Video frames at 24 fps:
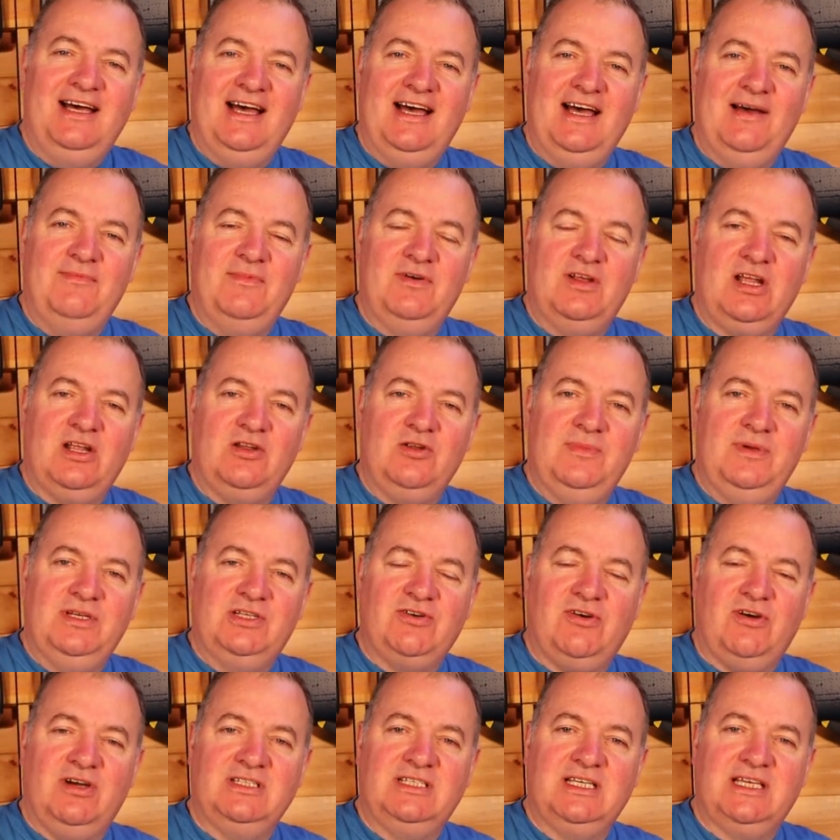Um, and I
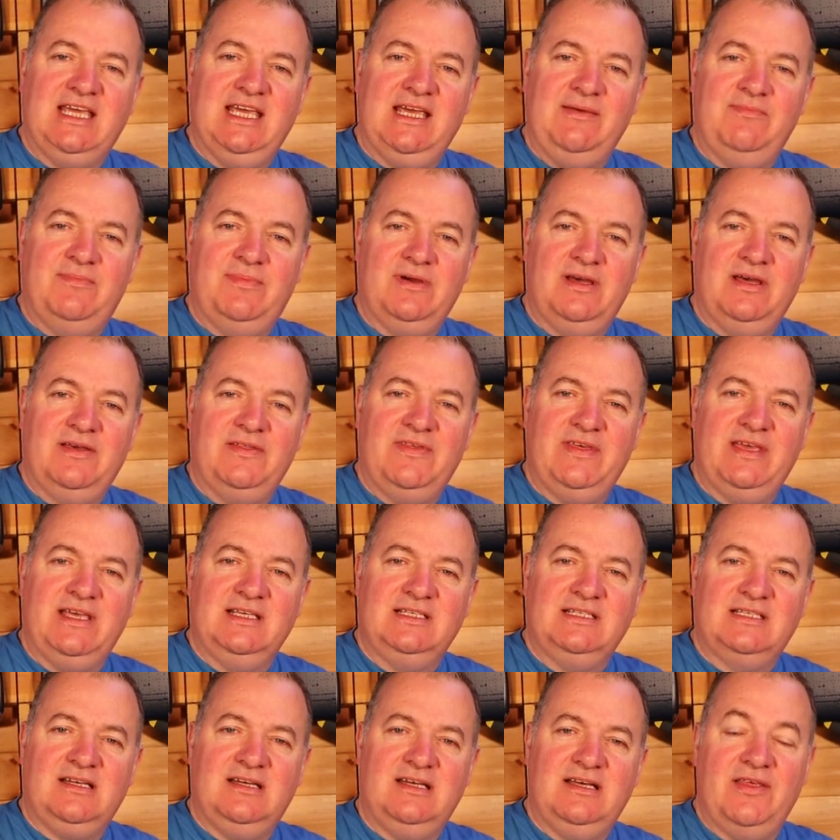normally try to keep uh,
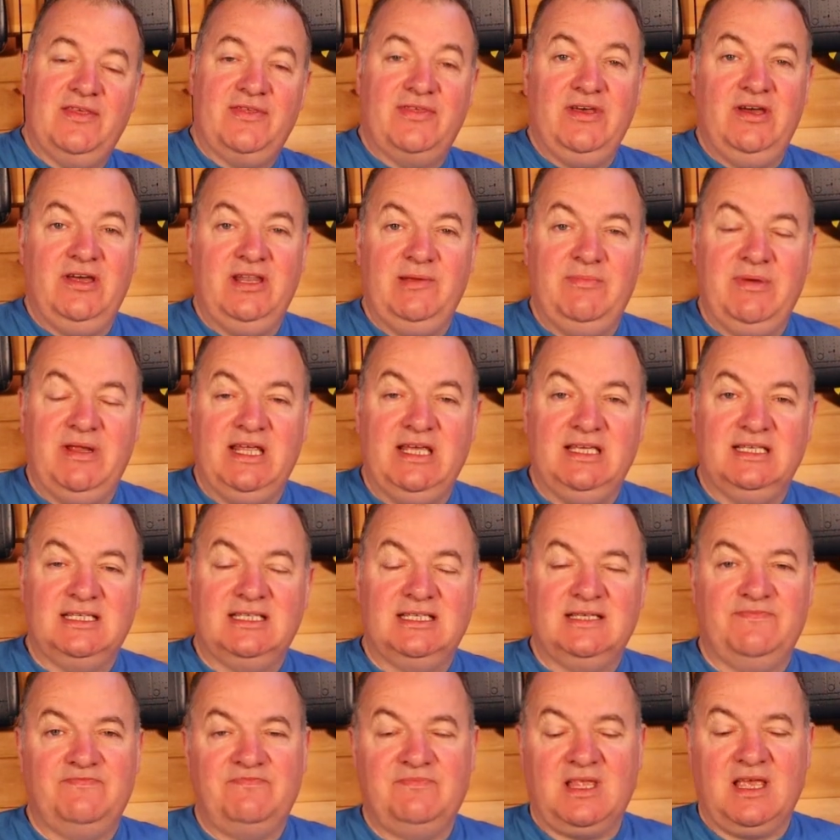things like 30
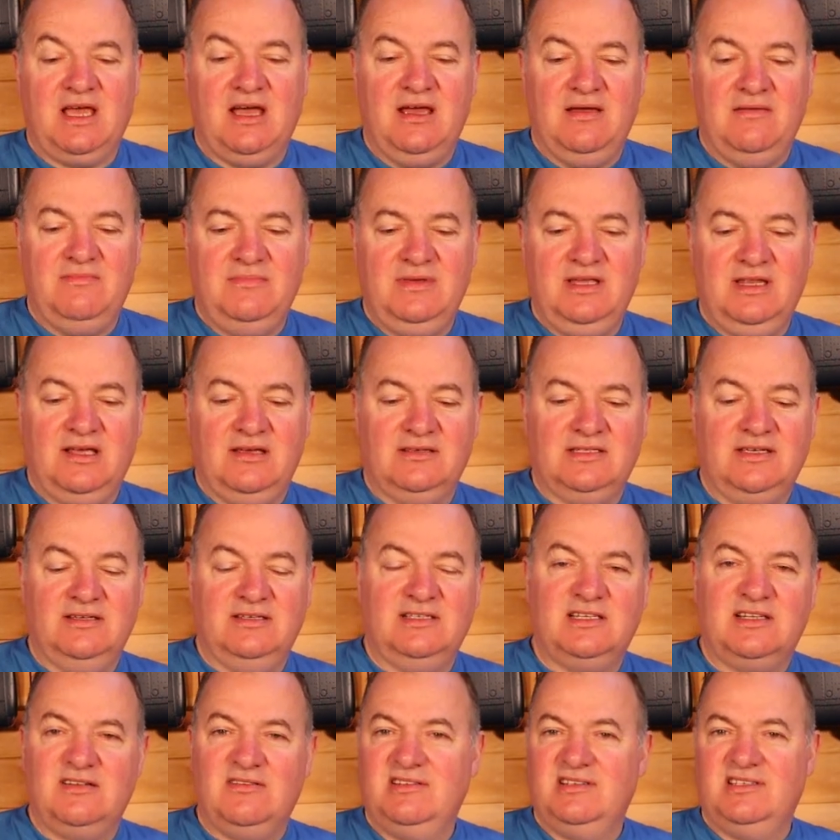minutes, um, you know,
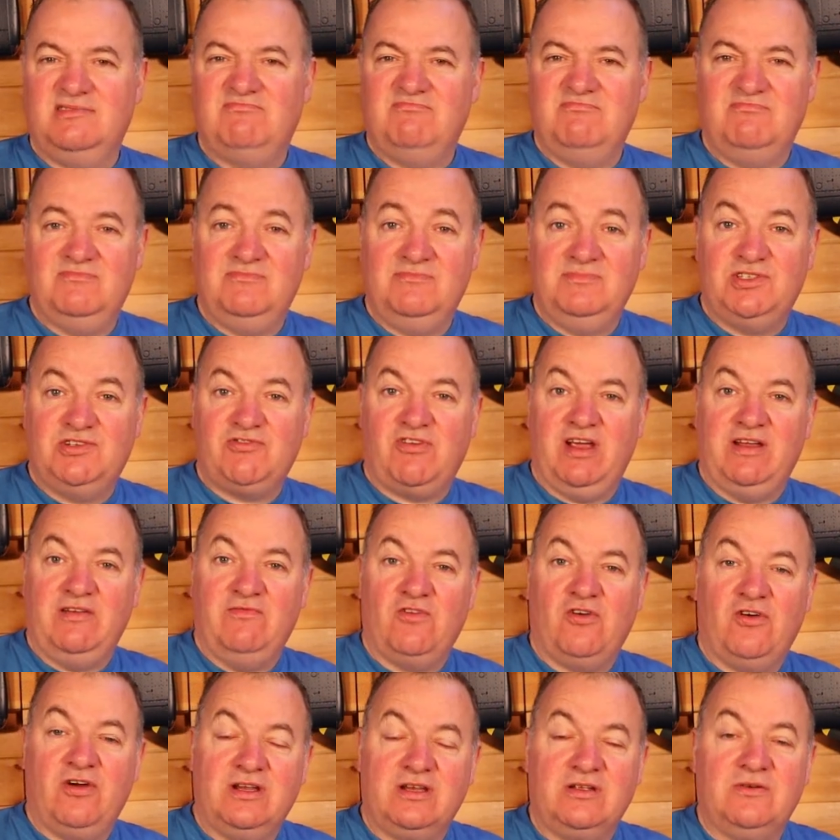so it's a nice
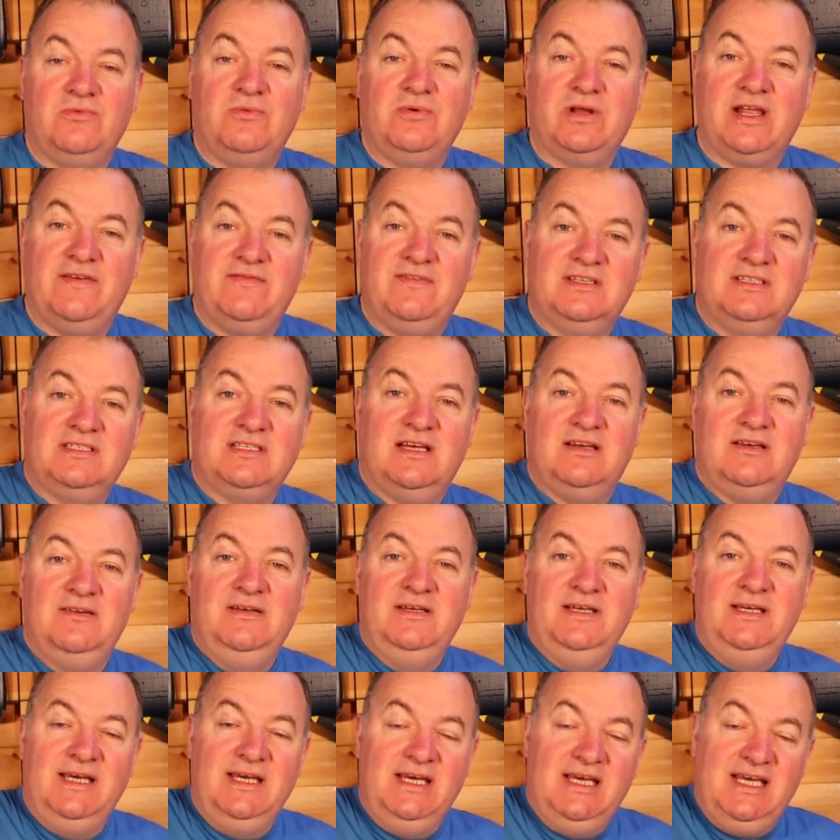train ride or whatever. So
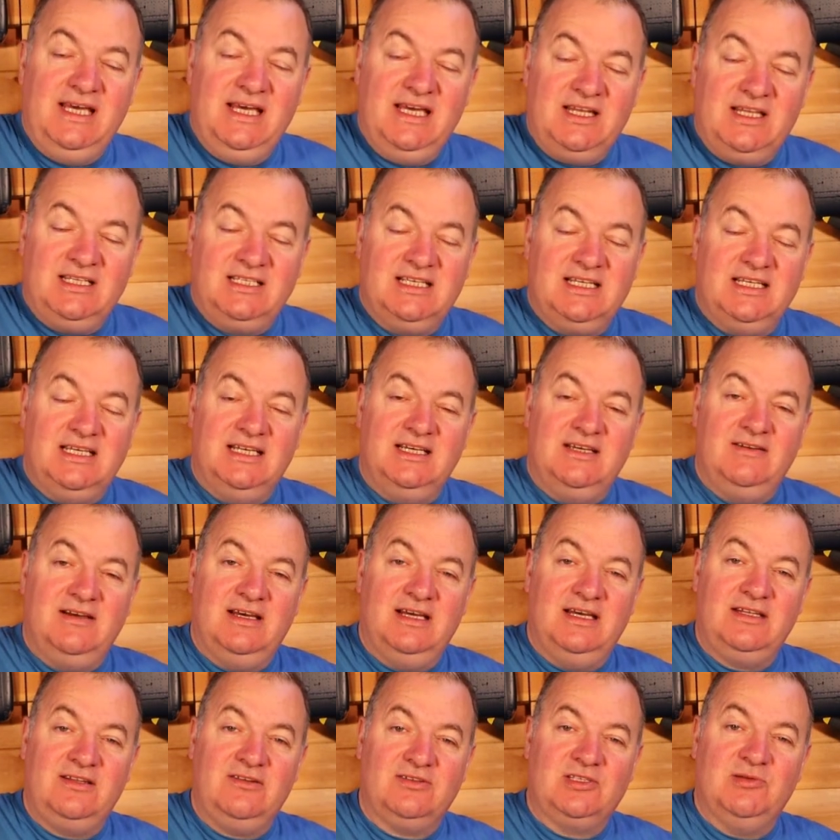to
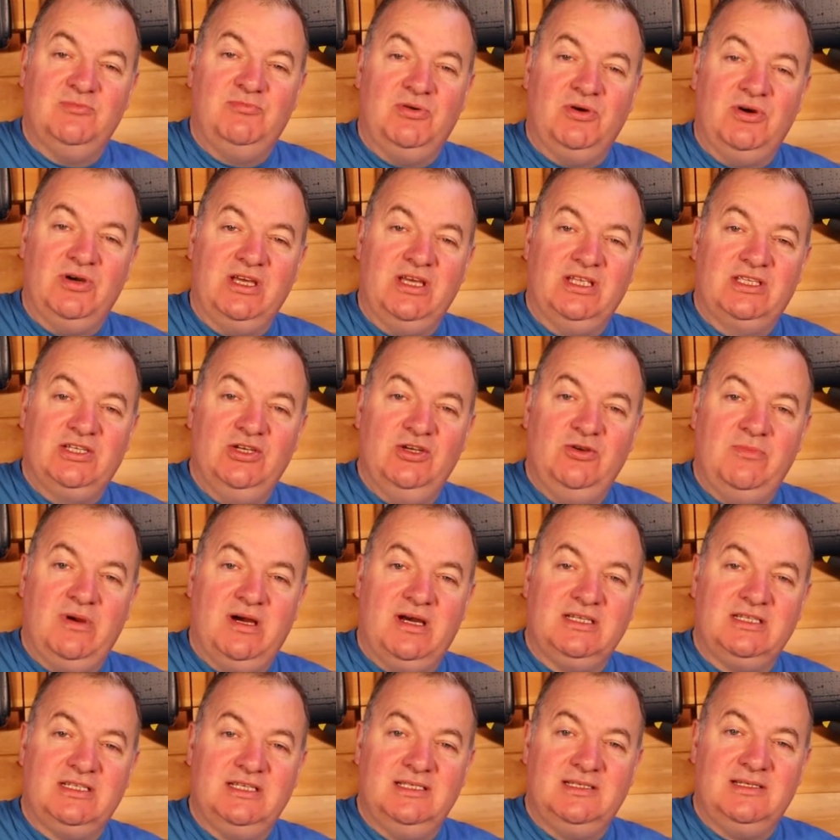uh, not to bore you too
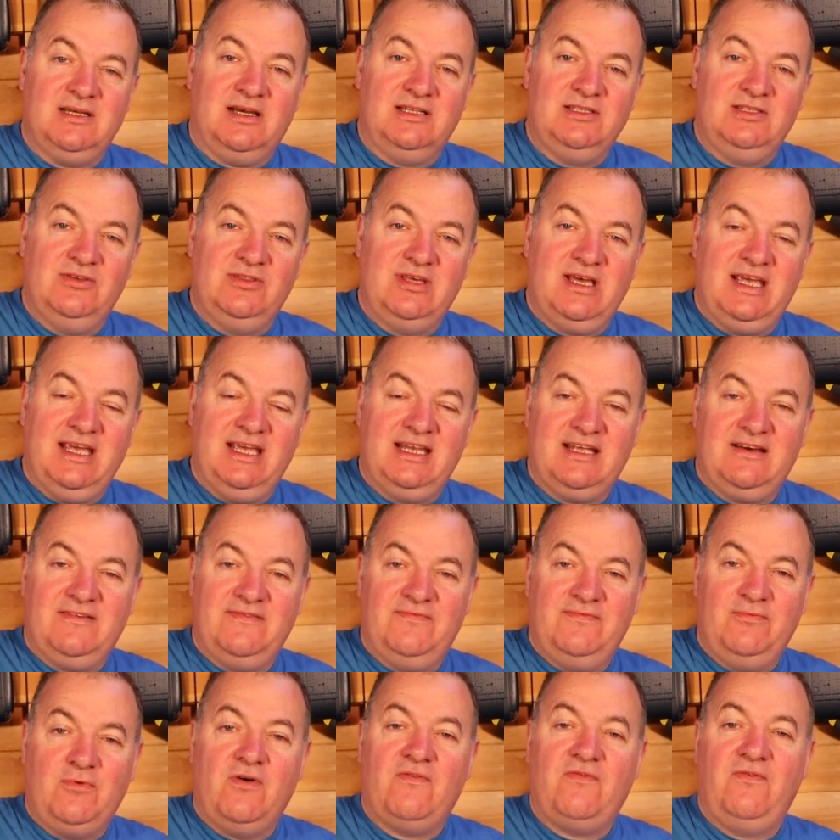much, I do that
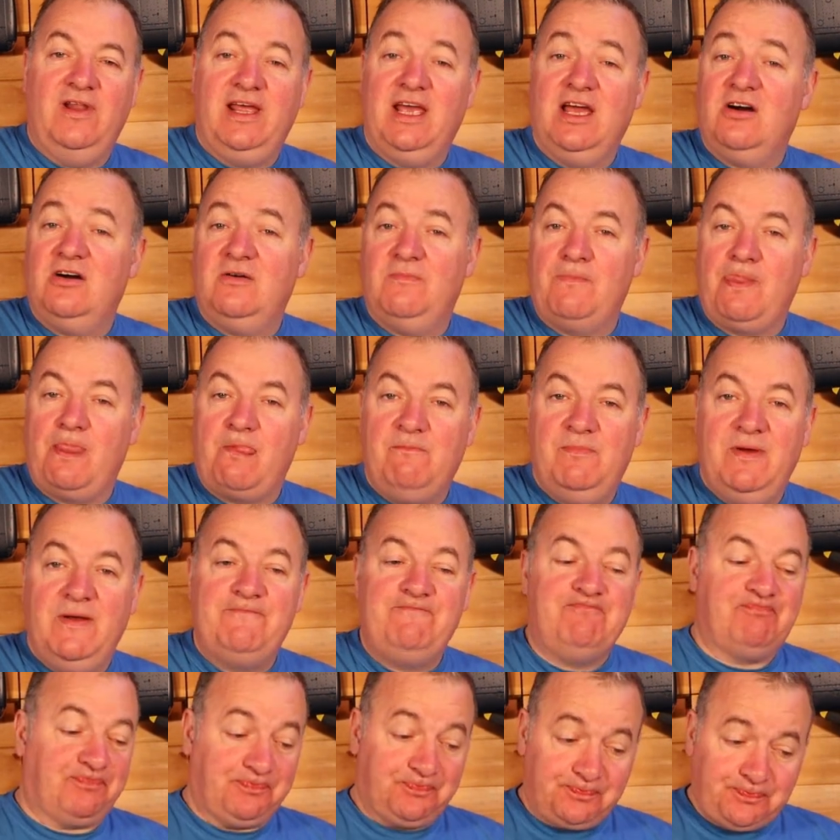enough waffling on.
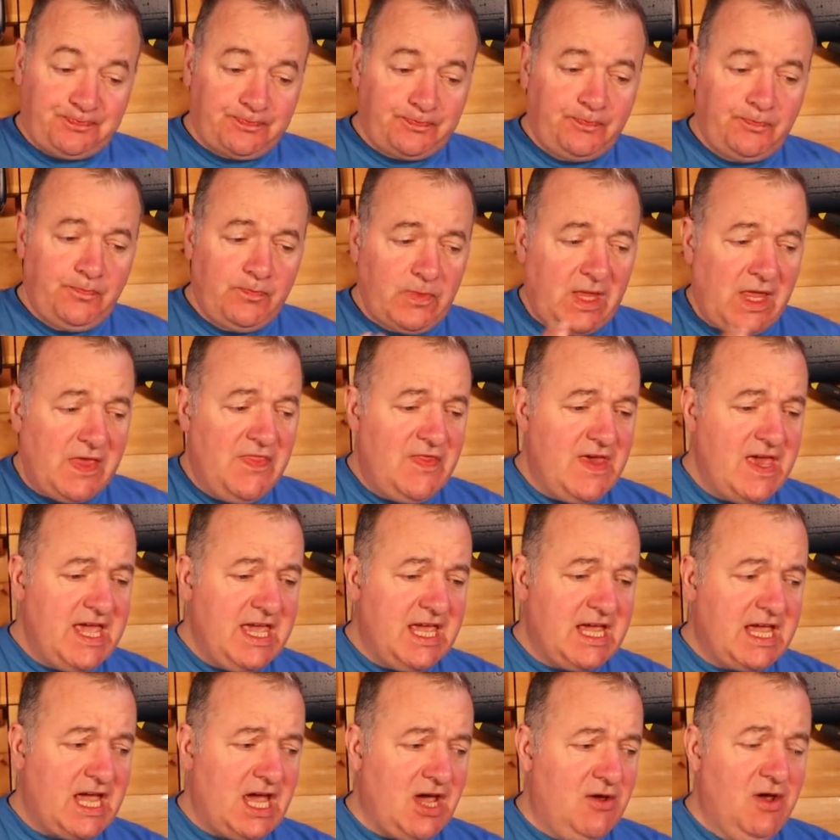But there
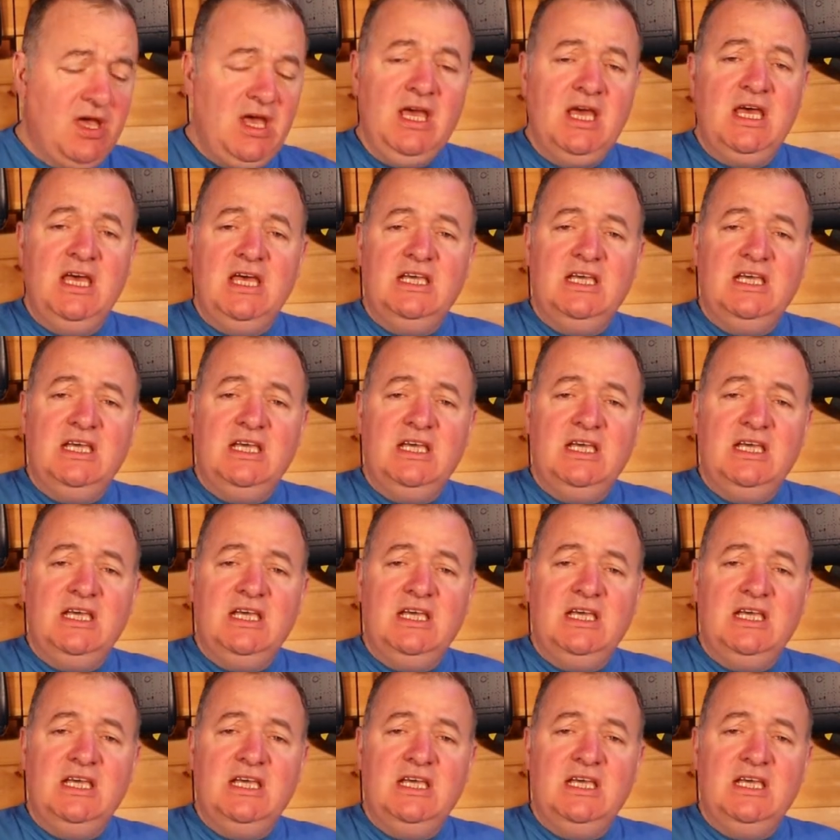you go.